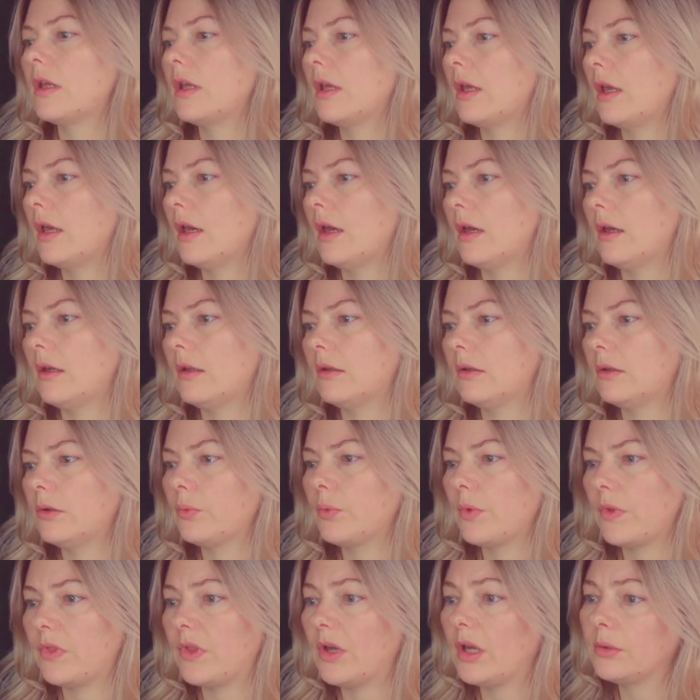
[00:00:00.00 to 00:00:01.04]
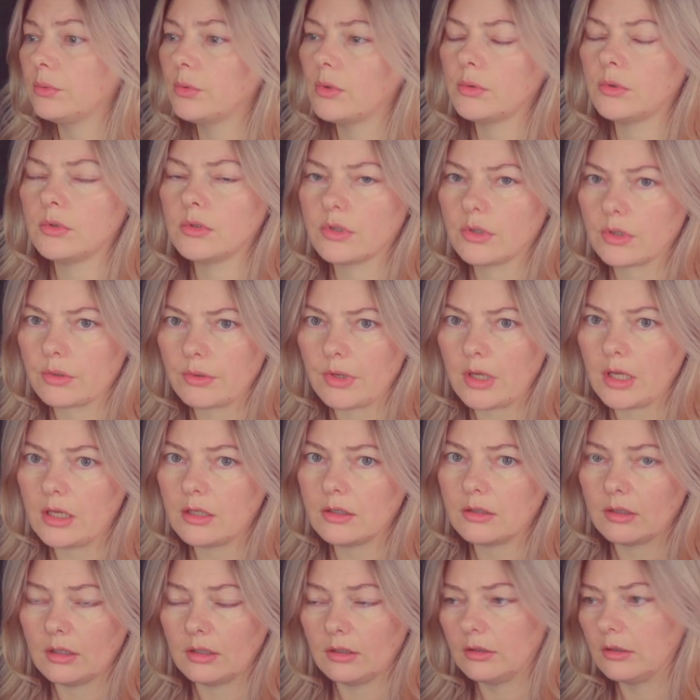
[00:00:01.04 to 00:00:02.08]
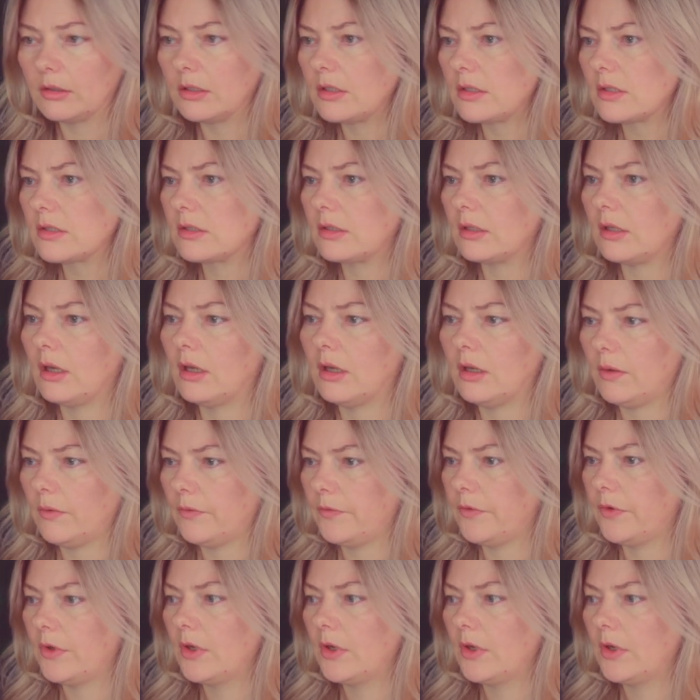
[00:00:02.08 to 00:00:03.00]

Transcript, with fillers: And with that, we will create a list of